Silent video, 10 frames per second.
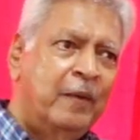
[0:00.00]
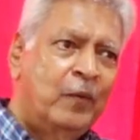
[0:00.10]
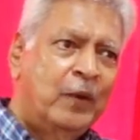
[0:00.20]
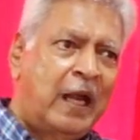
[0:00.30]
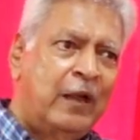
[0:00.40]

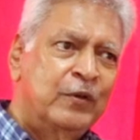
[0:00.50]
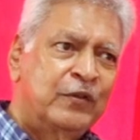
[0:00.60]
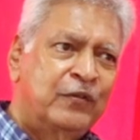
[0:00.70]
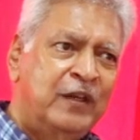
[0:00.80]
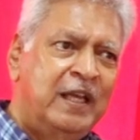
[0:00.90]
what I
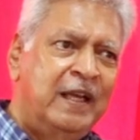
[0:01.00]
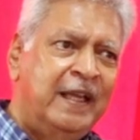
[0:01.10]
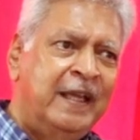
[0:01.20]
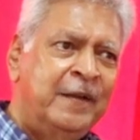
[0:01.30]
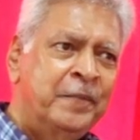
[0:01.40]
was
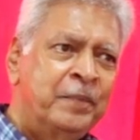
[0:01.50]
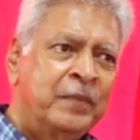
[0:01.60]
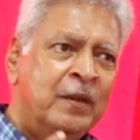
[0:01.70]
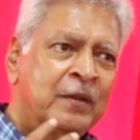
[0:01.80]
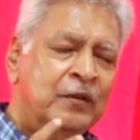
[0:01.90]
feeling,
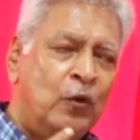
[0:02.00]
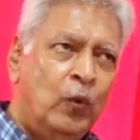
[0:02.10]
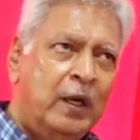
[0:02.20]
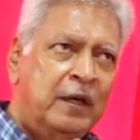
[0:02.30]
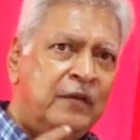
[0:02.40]
the
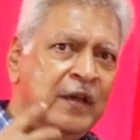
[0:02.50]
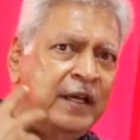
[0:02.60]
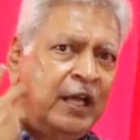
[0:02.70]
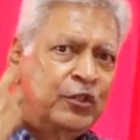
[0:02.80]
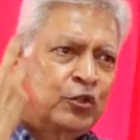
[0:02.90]
words
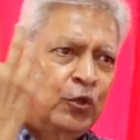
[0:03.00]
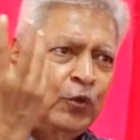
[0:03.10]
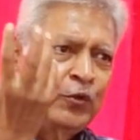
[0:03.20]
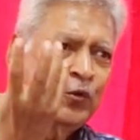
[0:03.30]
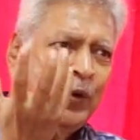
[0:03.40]
that I
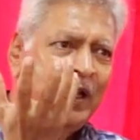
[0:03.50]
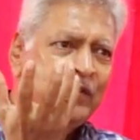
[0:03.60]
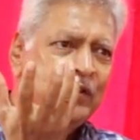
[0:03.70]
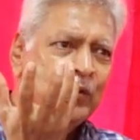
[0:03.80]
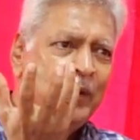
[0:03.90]
chose to
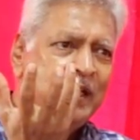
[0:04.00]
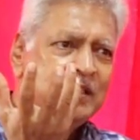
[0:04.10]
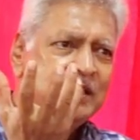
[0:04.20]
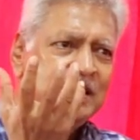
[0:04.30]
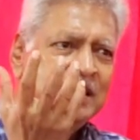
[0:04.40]
ask the
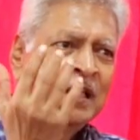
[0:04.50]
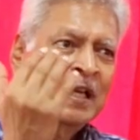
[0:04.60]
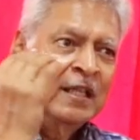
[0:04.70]
question,